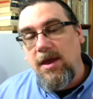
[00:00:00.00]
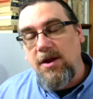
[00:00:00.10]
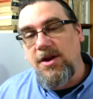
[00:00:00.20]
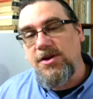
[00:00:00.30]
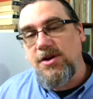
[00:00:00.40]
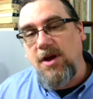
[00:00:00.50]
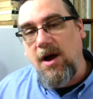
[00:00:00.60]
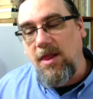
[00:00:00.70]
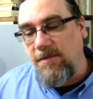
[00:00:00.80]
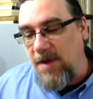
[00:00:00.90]
In addition to
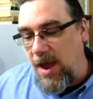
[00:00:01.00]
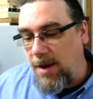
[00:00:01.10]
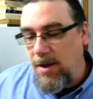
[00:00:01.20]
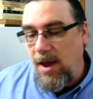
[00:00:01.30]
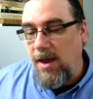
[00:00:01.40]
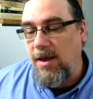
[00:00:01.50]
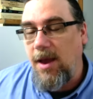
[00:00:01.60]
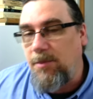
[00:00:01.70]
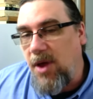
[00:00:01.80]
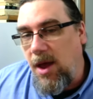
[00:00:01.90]
all of that, I
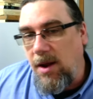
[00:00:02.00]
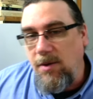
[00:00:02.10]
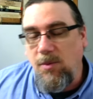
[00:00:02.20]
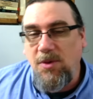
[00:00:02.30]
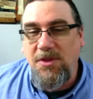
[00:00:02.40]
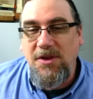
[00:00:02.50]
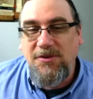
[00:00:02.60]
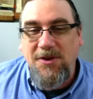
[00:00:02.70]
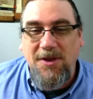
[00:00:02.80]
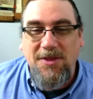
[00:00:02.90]
kept on
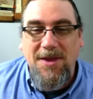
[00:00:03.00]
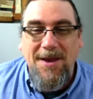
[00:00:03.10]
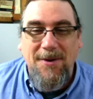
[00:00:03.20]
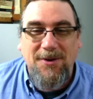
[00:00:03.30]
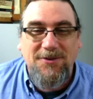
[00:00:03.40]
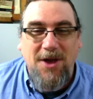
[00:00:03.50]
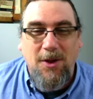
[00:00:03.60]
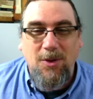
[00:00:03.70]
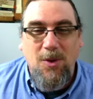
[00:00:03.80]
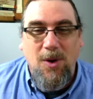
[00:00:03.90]
releasing the
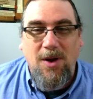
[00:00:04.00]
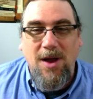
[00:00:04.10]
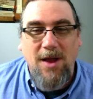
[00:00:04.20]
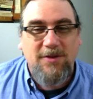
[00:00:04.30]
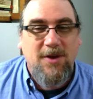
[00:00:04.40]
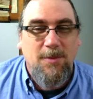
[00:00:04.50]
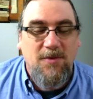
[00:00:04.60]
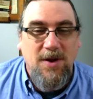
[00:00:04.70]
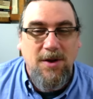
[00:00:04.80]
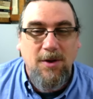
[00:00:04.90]
Aristotle core
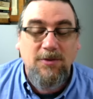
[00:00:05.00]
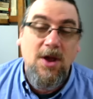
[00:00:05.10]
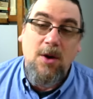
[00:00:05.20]
concept videos,